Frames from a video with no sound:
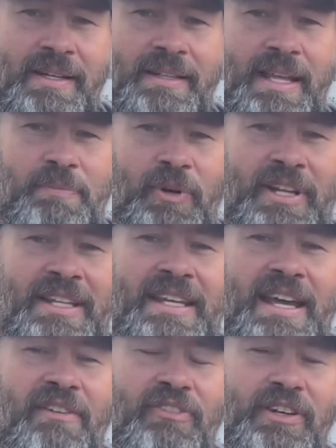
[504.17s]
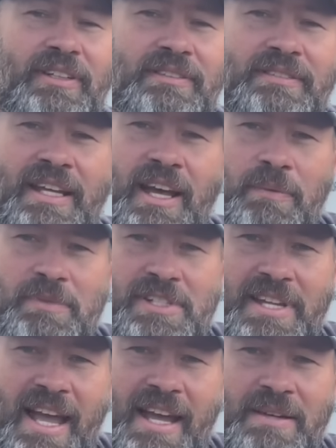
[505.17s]
They put in the effort, they help
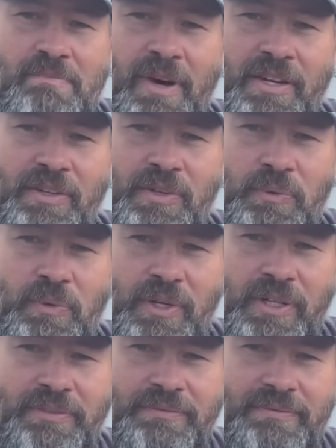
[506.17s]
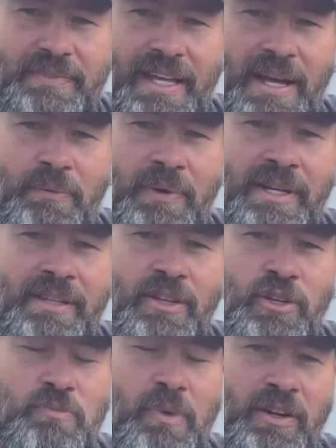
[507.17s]
stack and bundle the wood, and when
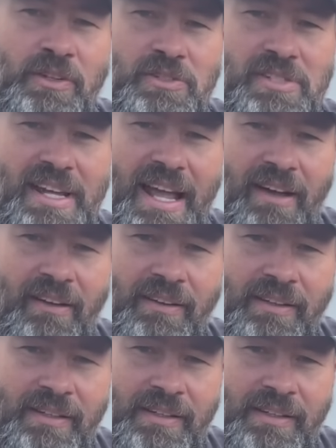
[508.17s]
those bundles sell,